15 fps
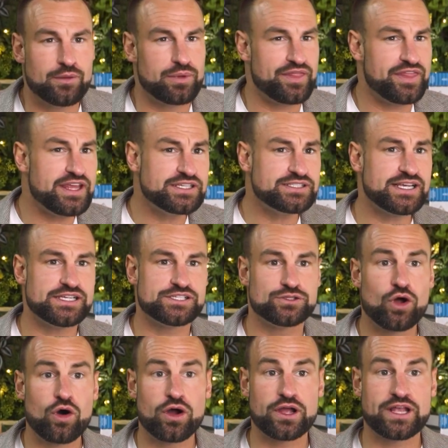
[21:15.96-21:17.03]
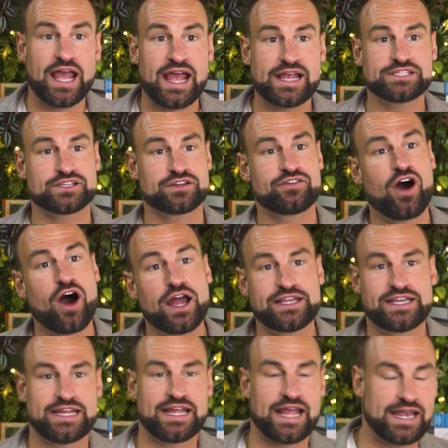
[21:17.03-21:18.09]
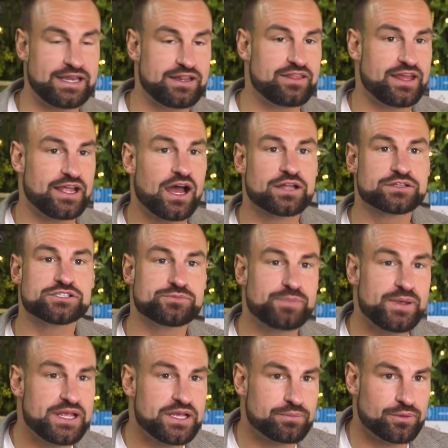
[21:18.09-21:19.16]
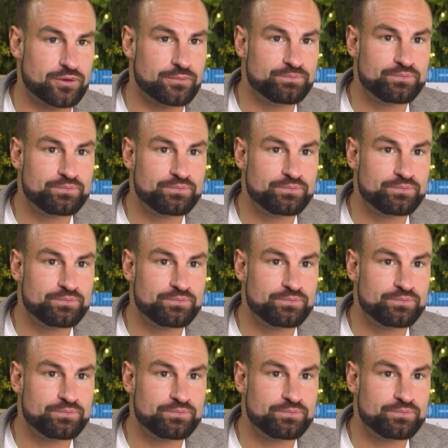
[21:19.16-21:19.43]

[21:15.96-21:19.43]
but this is not a case of hiding anything unspeakable,